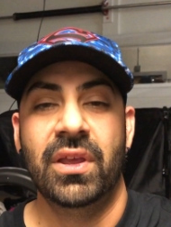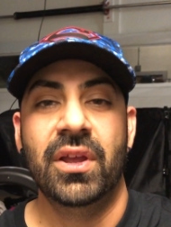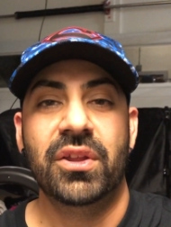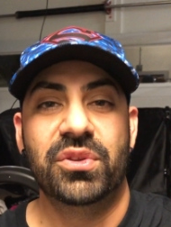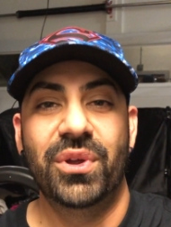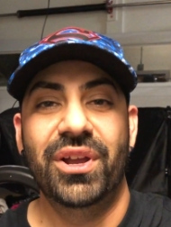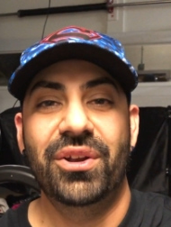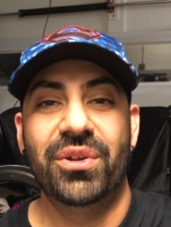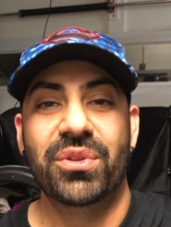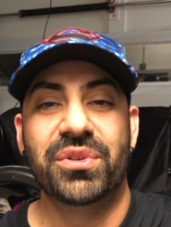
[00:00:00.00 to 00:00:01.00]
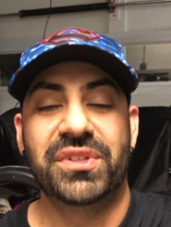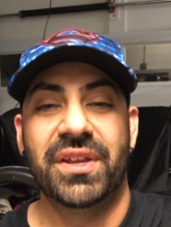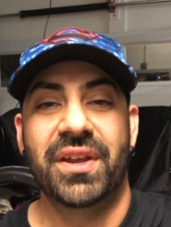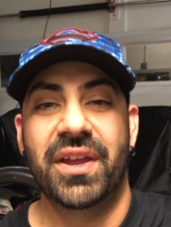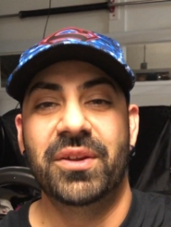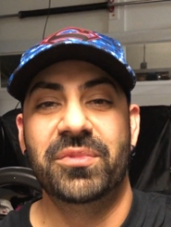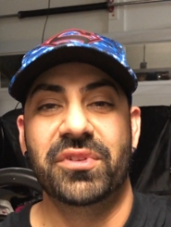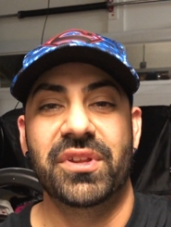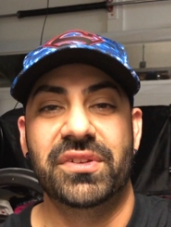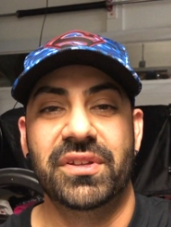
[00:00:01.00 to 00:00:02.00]
So I got all those 10 items
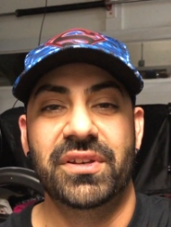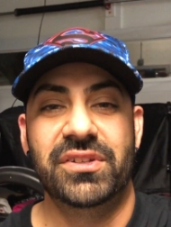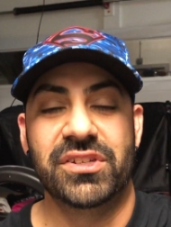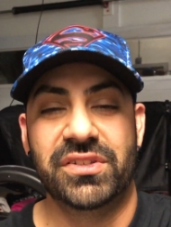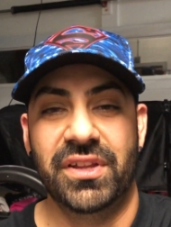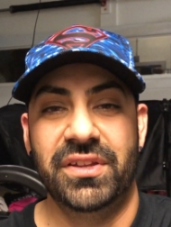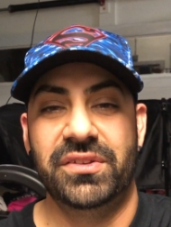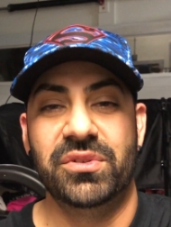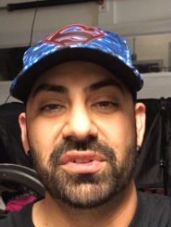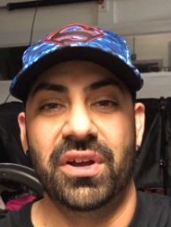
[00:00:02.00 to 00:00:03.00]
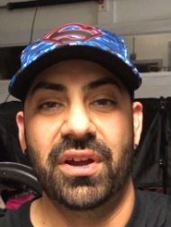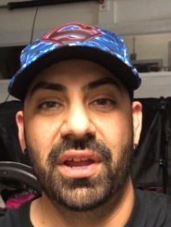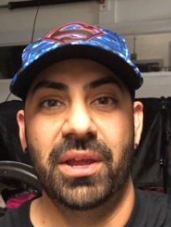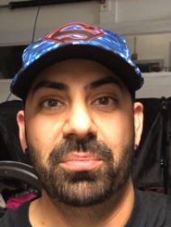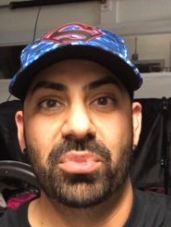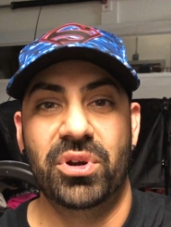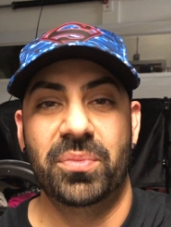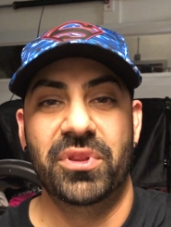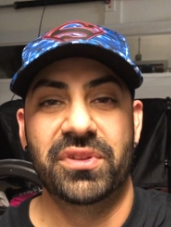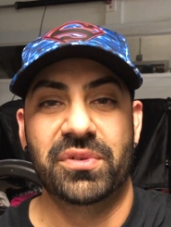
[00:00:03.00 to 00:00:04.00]
listed. Just as you saw, I had put
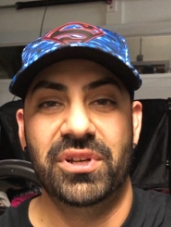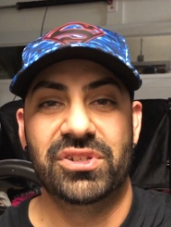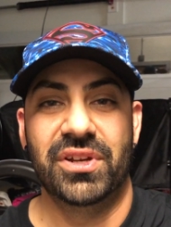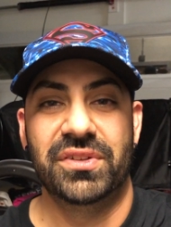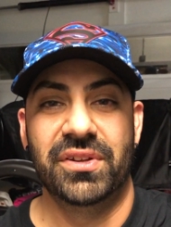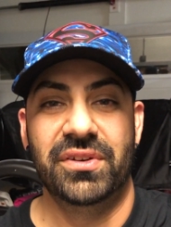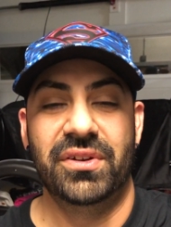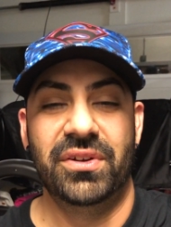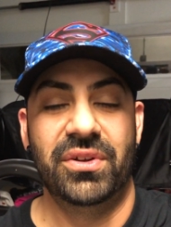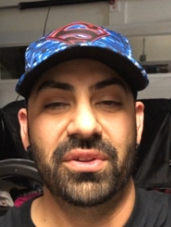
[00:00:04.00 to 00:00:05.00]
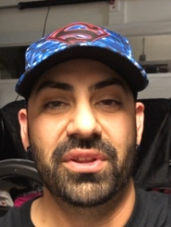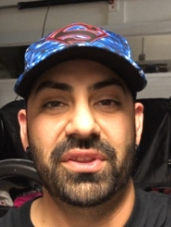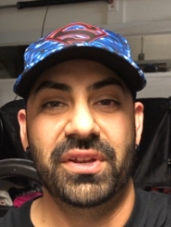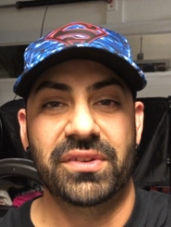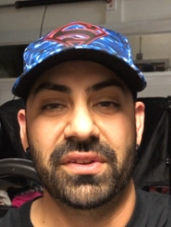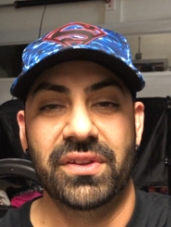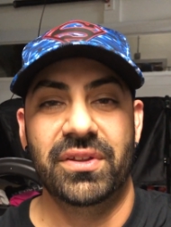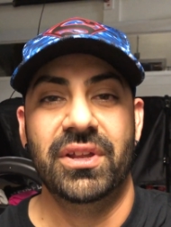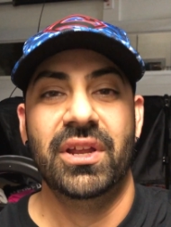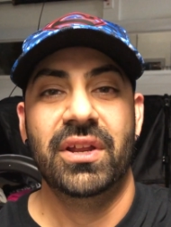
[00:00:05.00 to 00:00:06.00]
up the screenshots on all the things and
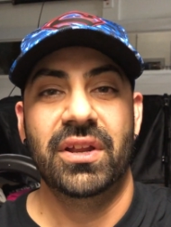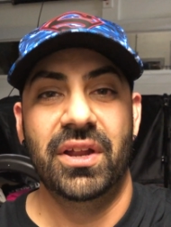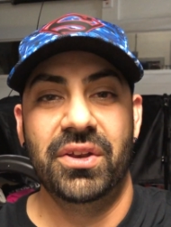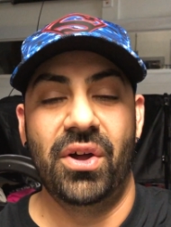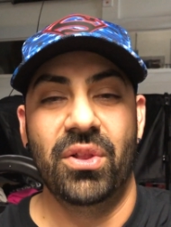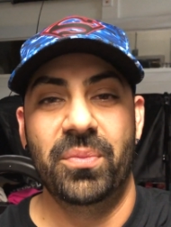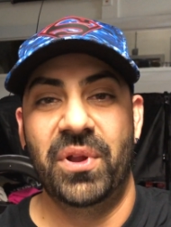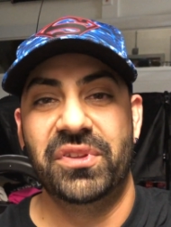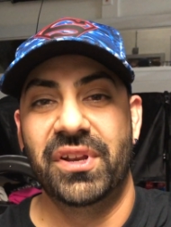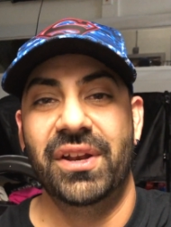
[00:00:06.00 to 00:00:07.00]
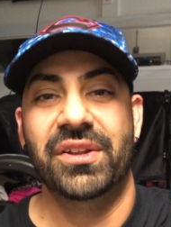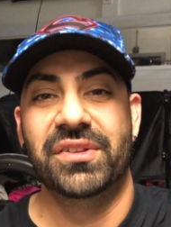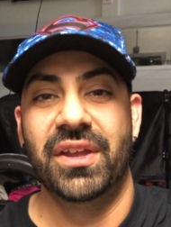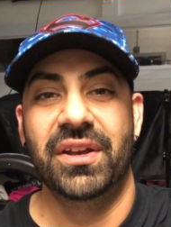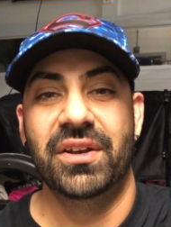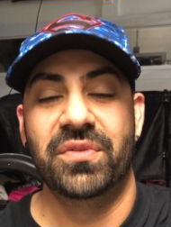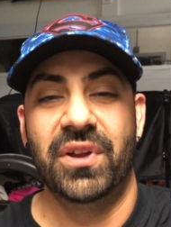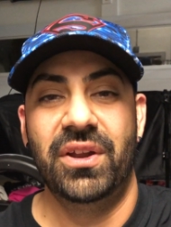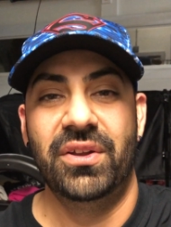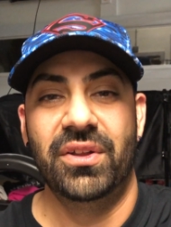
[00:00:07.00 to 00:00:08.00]
the dollar amounts that I decided to
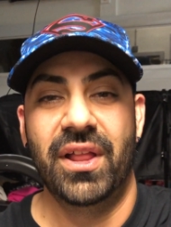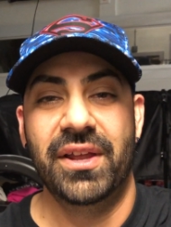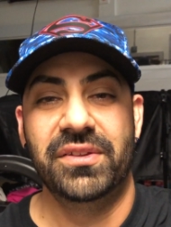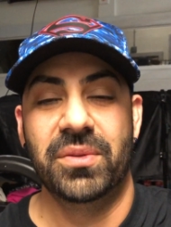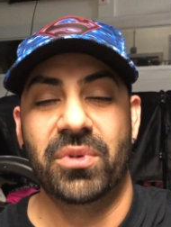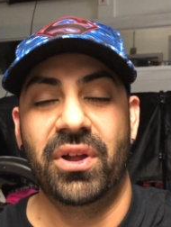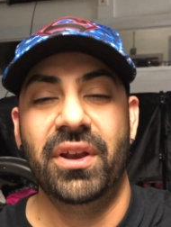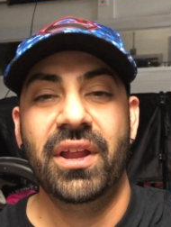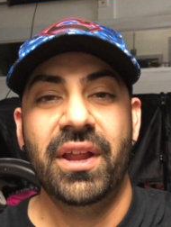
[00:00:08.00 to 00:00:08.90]
finalize them on.